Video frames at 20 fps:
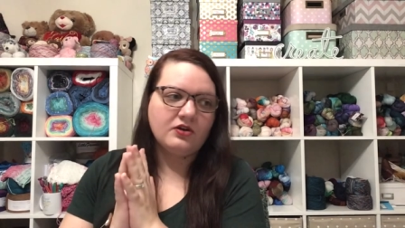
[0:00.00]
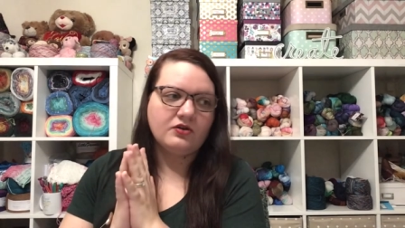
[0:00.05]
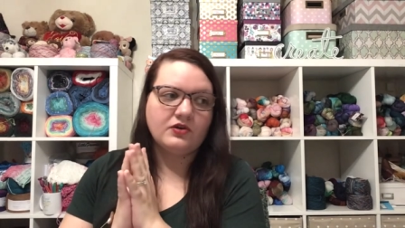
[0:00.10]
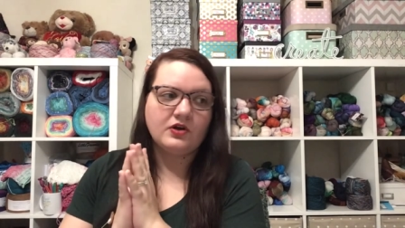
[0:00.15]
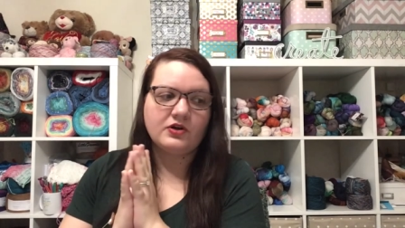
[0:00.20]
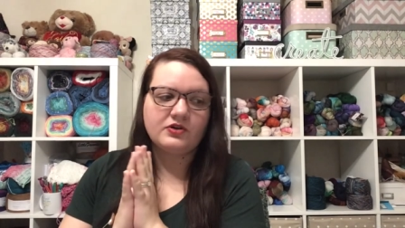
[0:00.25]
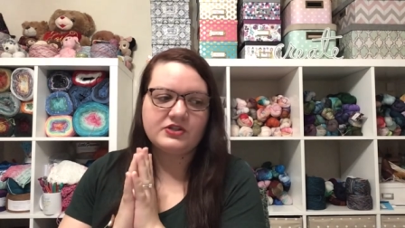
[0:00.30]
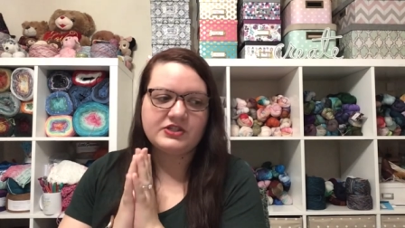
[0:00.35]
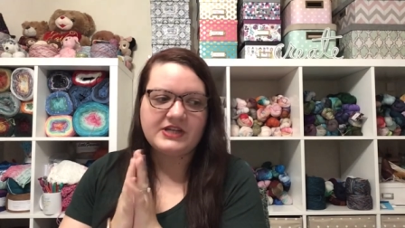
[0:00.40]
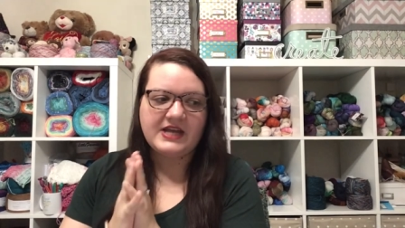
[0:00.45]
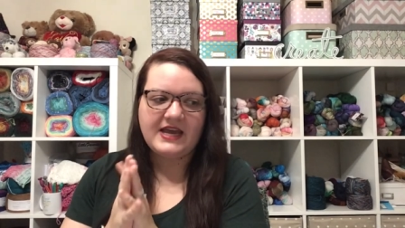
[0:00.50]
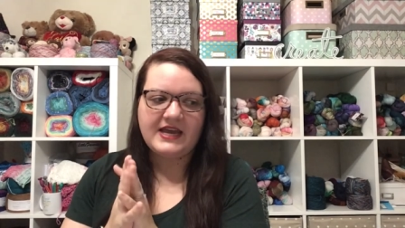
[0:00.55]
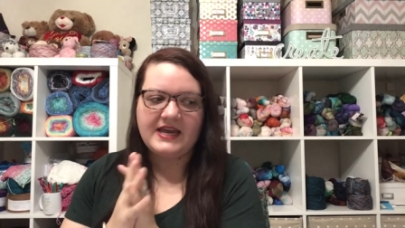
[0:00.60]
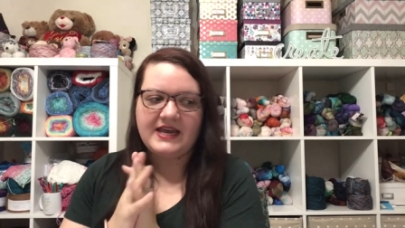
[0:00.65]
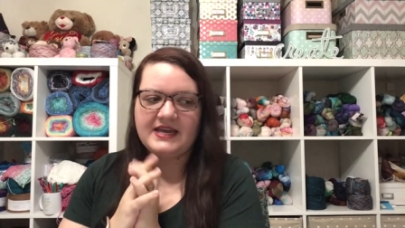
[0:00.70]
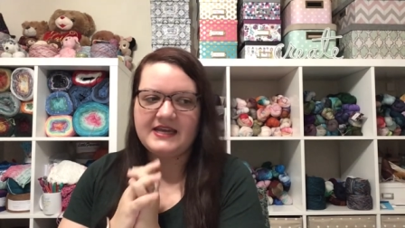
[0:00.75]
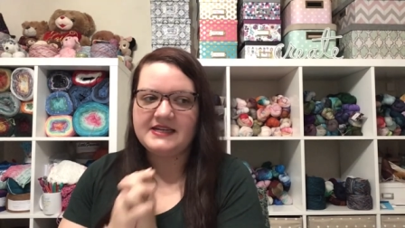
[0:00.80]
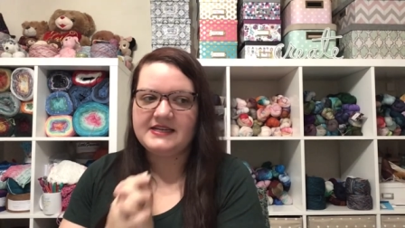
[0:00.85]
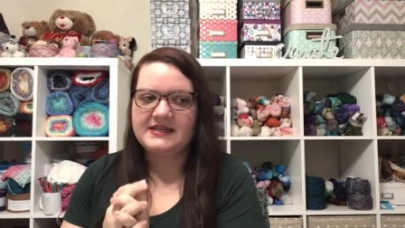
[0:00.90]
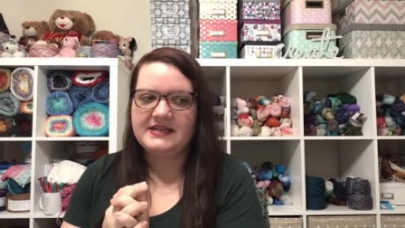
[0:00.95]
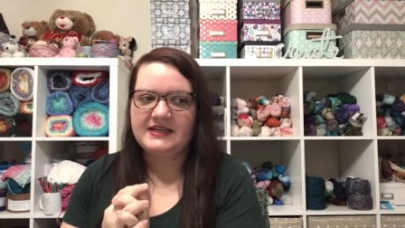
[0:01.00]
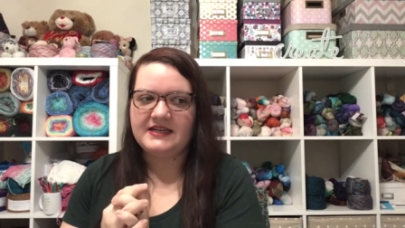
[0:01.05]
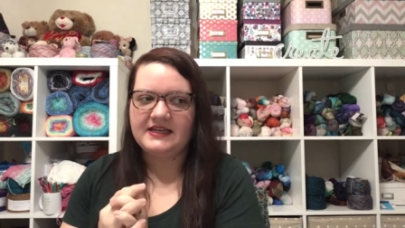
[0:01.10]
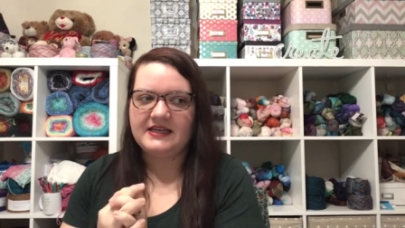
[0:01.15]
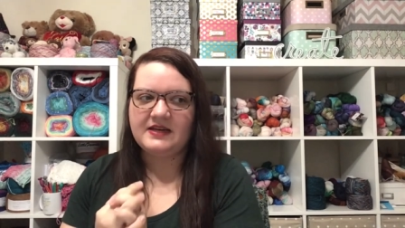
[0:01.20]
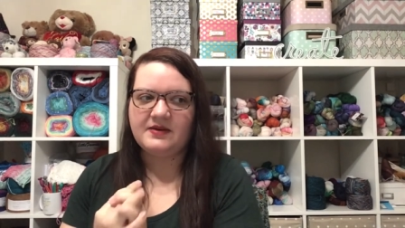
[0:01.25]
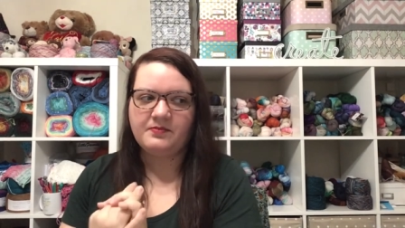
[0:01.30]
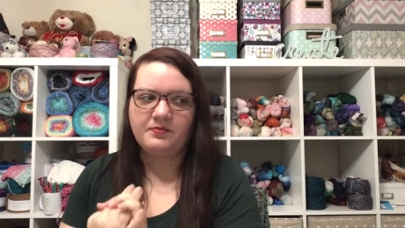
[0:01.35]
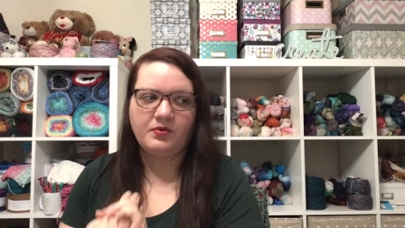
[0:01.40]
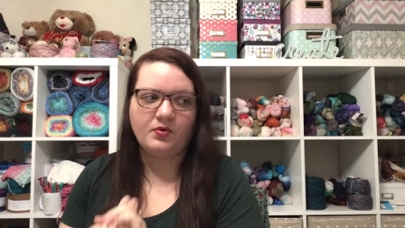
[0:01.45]
crochet and
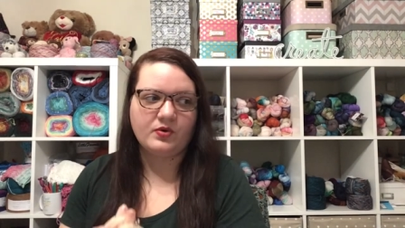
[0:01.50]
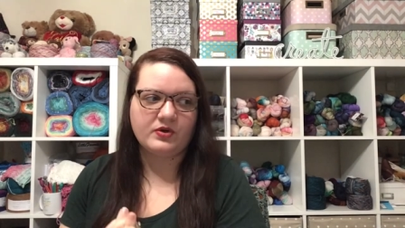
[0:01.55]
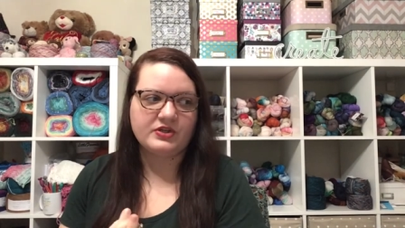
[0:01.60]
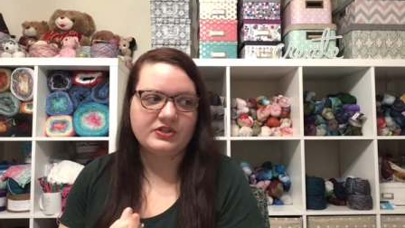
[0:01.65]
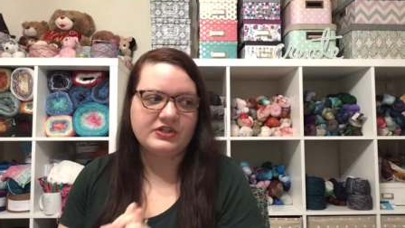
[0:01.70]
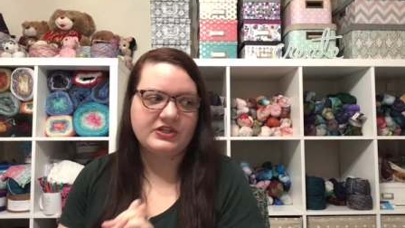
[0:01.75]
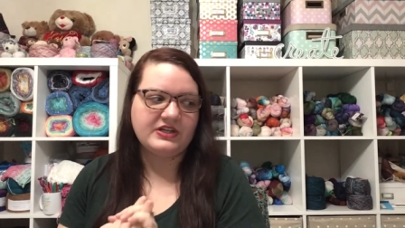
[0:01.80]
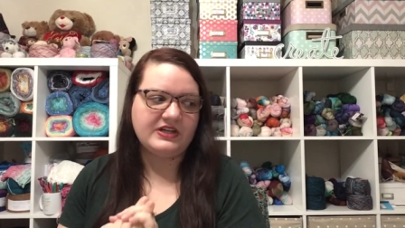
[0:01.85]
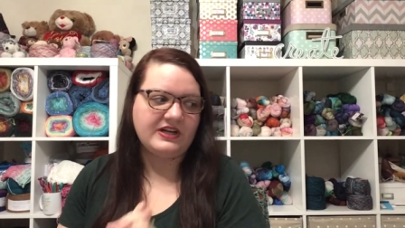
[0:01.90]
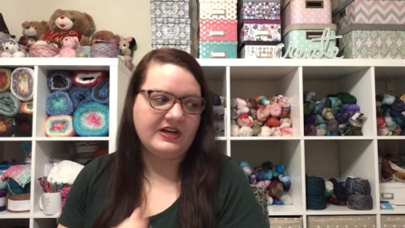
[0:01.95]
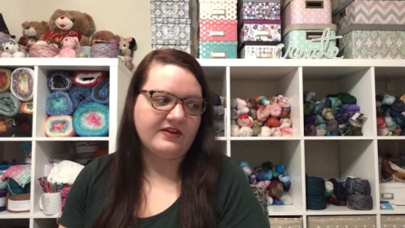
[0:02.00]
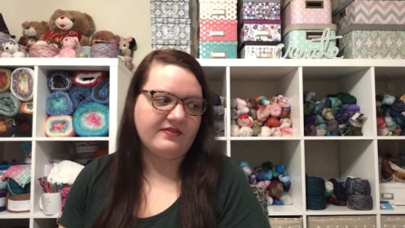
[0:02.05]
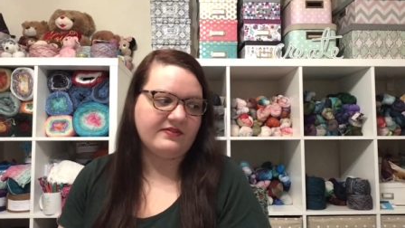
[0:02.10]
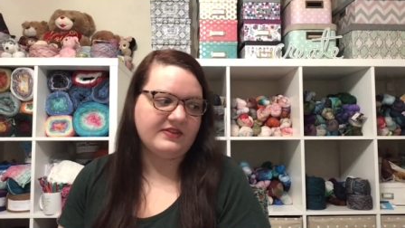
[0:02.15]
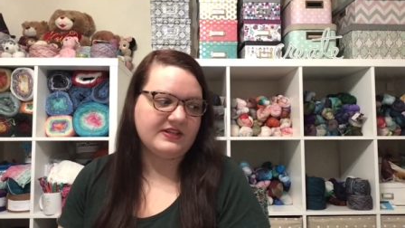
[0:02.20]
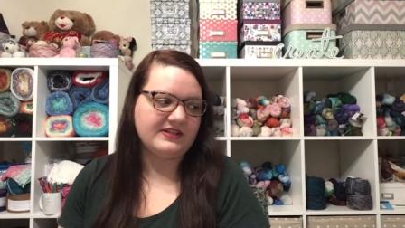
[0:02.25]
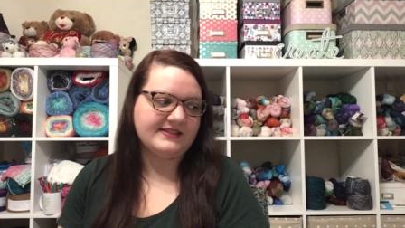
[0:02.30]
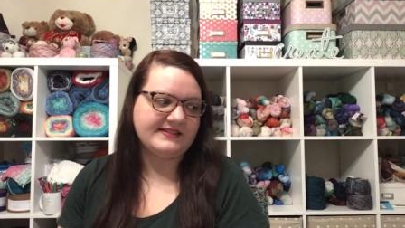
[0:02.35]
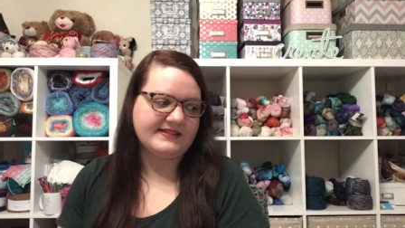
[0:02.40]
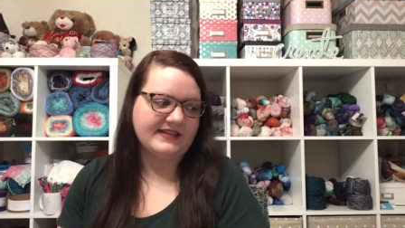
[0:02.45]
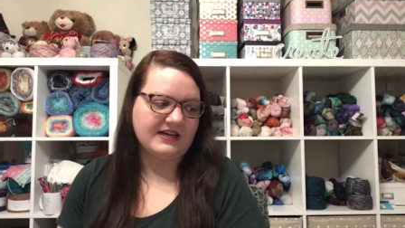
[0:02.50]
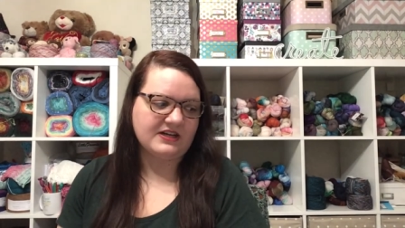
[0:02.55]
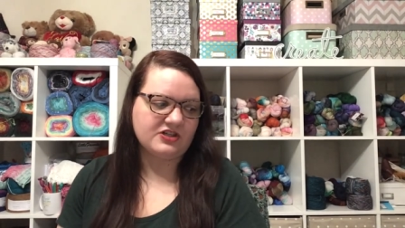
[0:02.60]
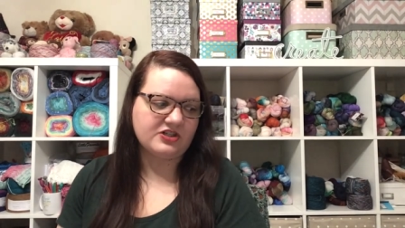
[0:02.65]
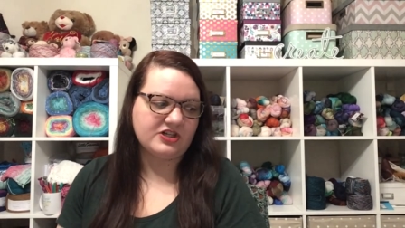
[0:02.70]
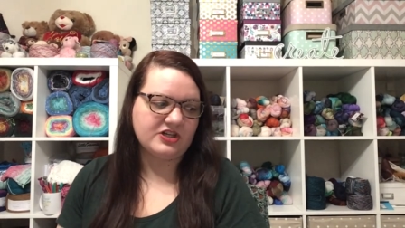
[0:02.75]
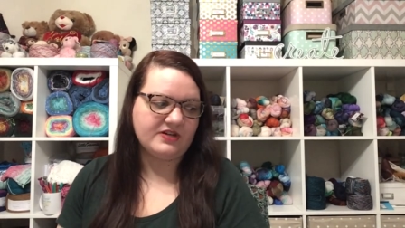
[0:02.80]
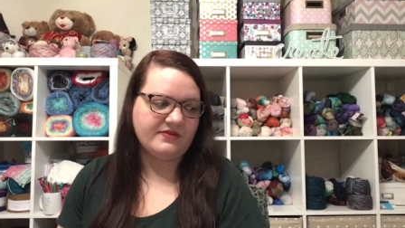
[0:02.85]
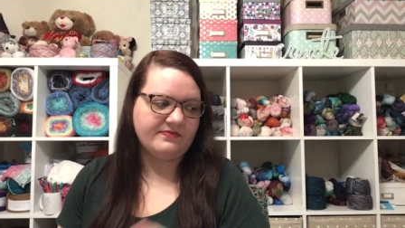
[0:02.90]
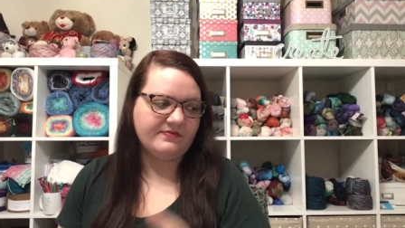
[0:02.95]
knitting portion of this
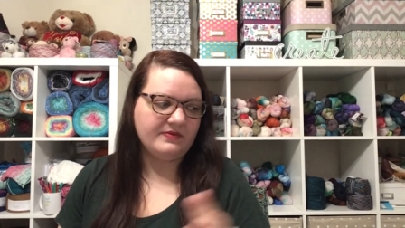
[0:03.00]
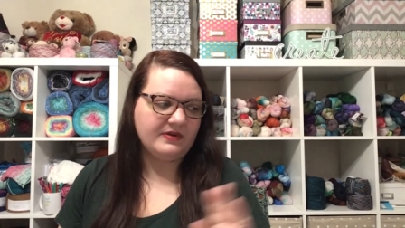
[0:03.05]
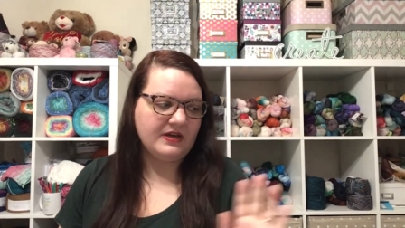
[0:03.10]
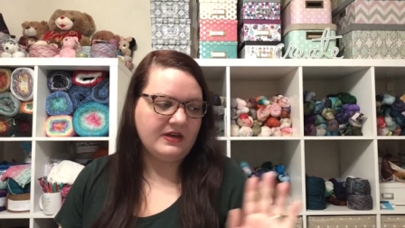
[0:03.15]
section.